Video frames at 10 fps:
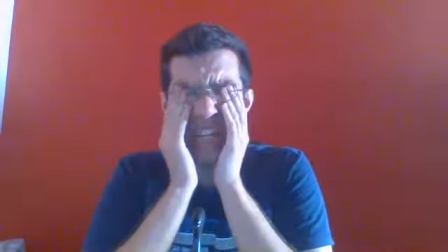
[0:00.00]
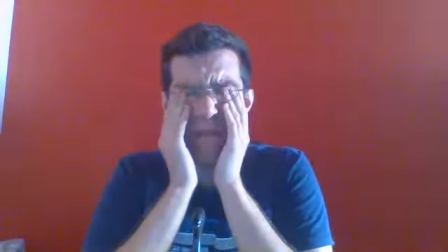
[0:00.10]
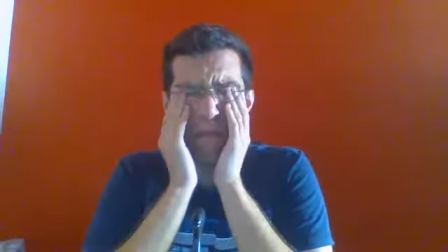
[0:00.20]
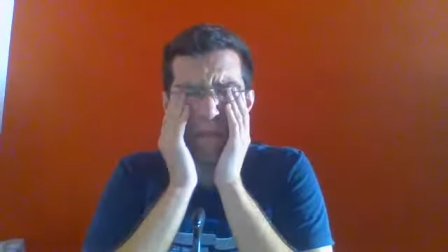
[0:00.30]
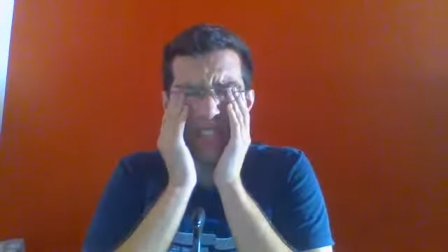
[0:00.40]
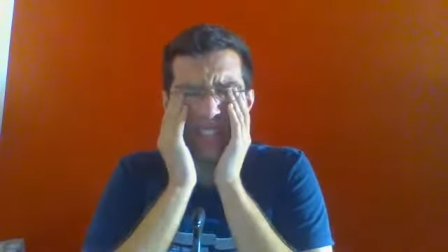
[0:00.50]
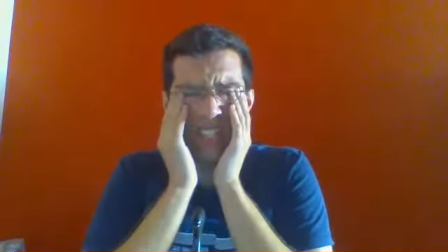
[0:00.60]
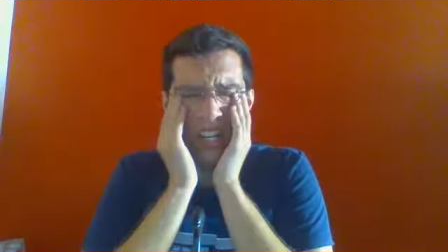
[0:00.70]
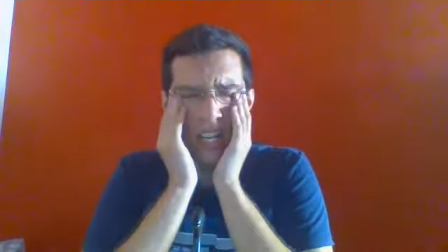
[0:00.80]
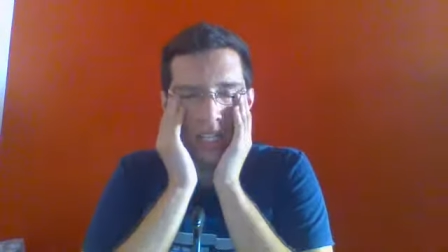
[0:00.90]
a
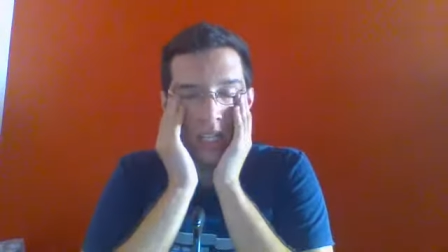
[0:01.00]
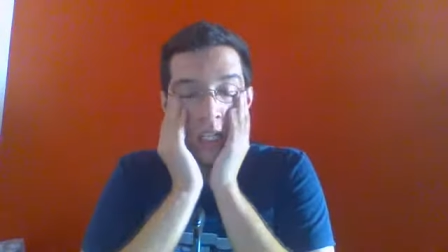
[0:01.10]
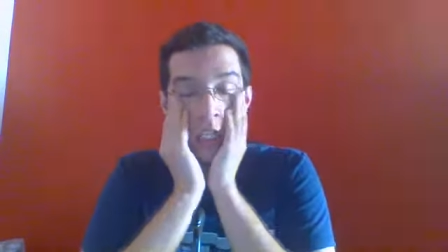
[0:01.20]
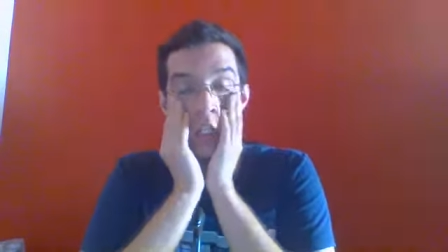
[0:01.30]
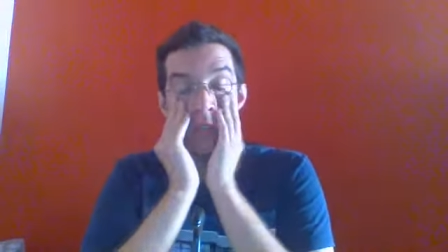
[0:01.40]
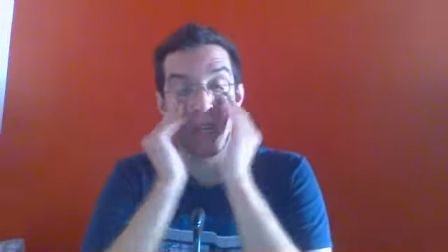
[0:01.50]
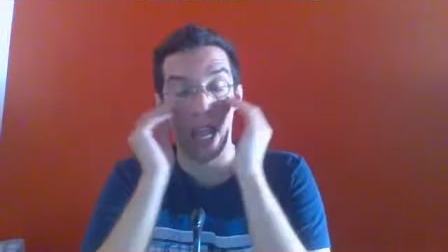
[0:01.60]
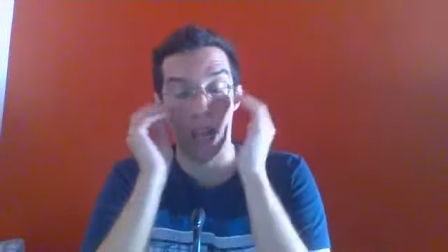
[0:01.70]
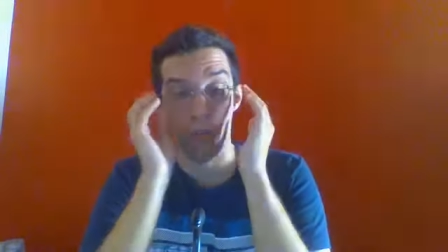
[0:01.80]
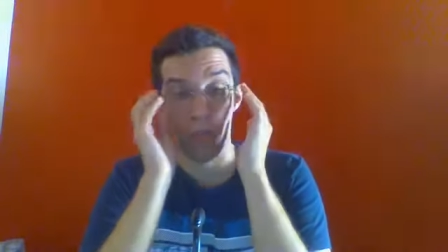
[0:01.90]
personality issue
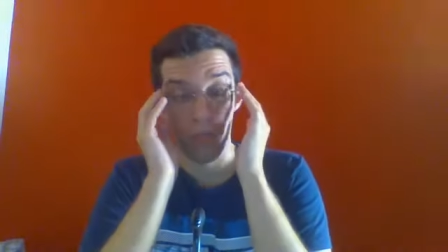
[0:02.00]
now?